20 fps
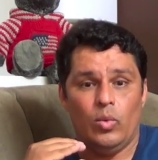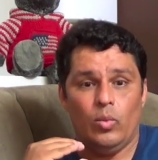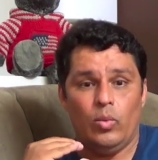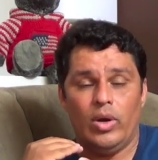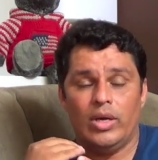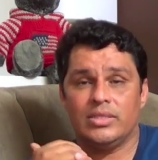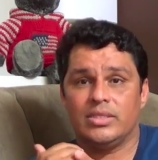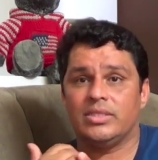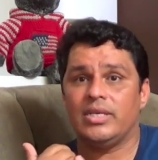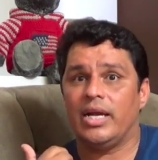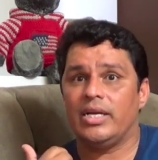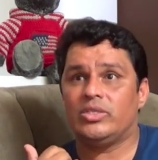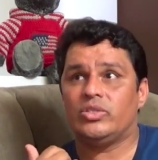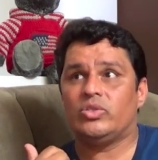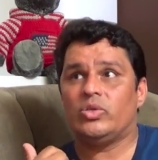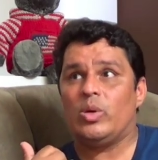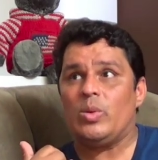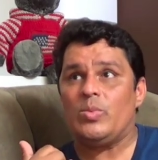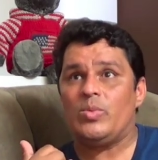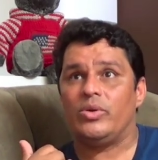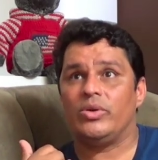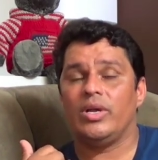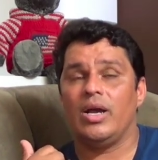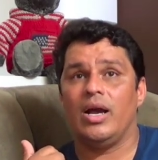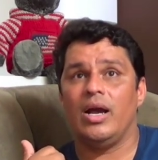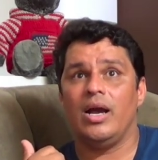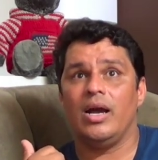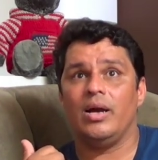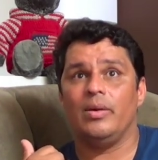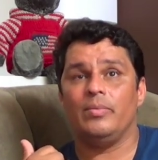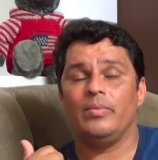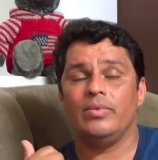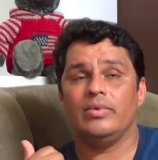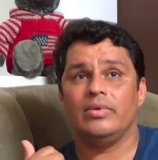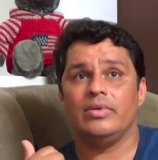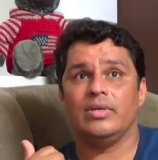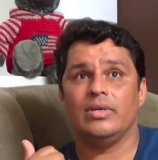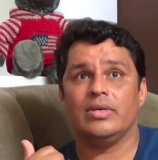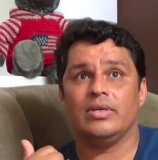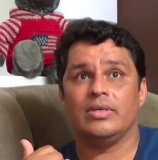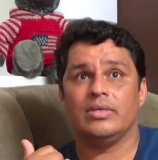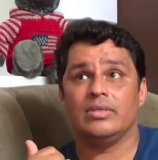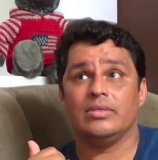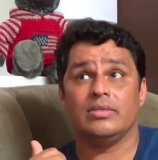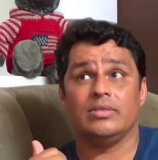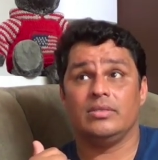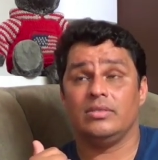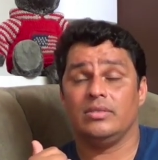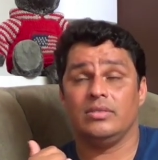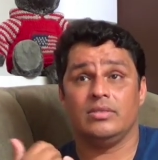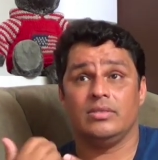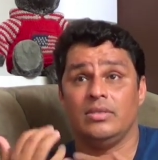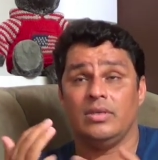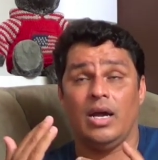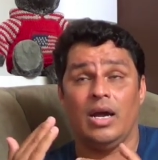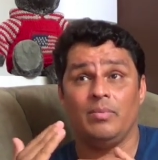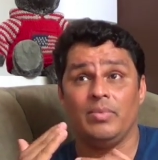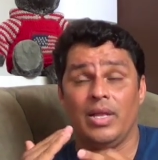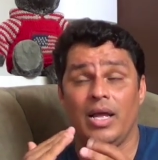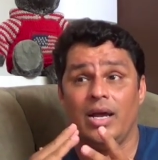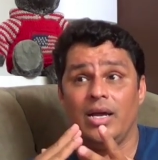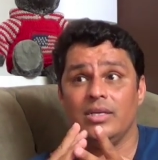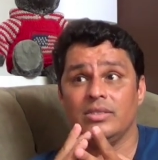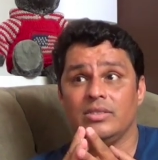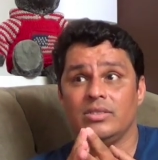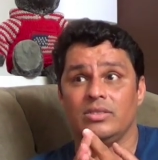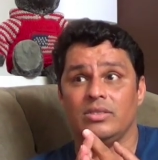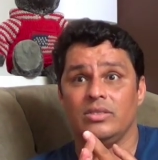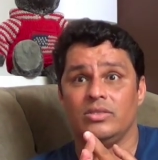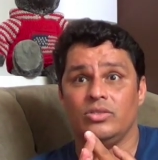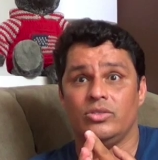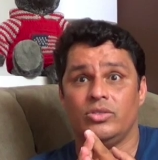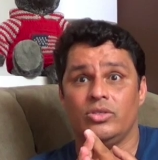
Once I sobered up, God bless,